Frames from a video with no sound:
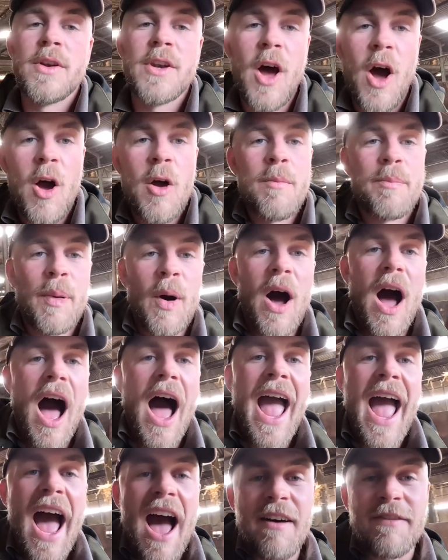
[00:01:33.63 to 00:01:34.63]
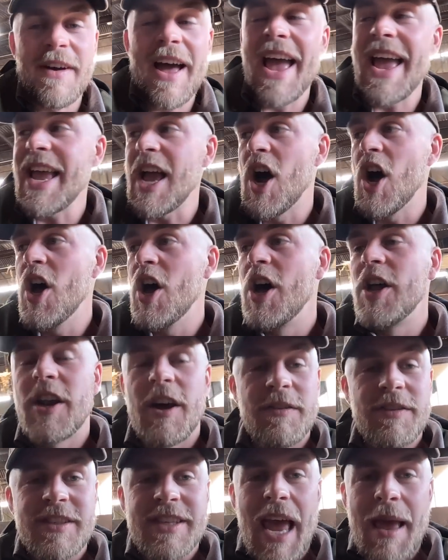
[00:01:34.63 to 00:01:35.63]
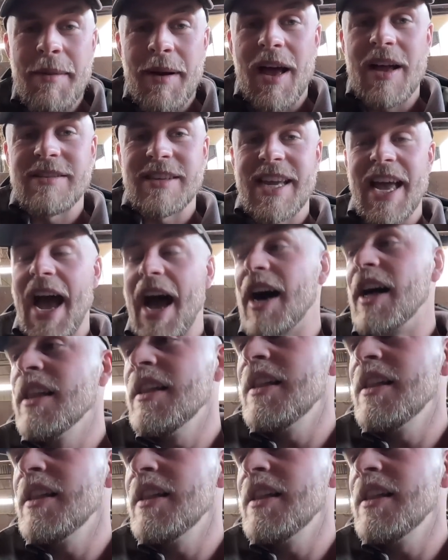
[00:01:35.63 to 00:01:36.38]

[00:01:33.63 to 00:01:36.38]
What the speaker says: know, but I have a herd of stabilizer cattle